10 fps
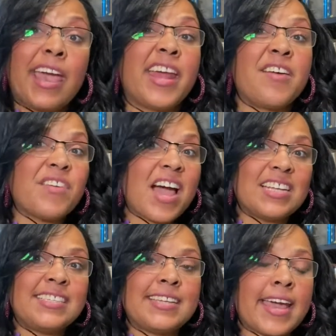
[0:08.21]
And I've got
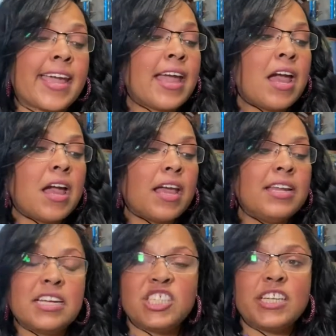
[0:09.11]
to say,
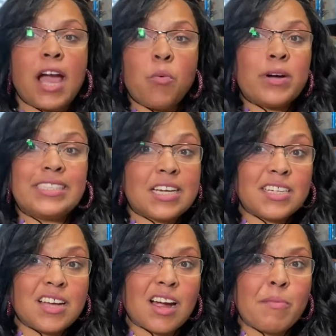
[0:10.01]
initially I wasn't
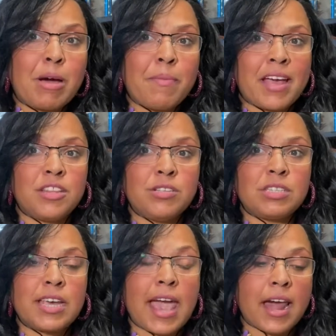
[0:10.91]
going to talk about
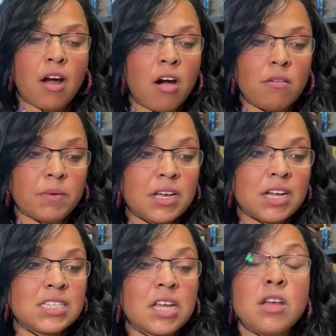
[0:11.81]
MathUSee at all
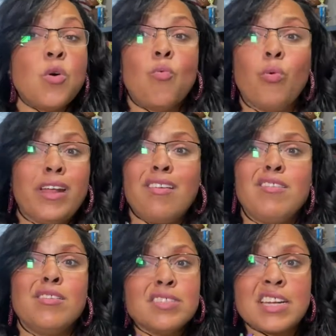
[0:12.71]
because we
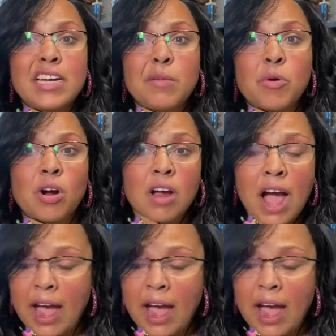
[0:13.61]
don't use it anymore.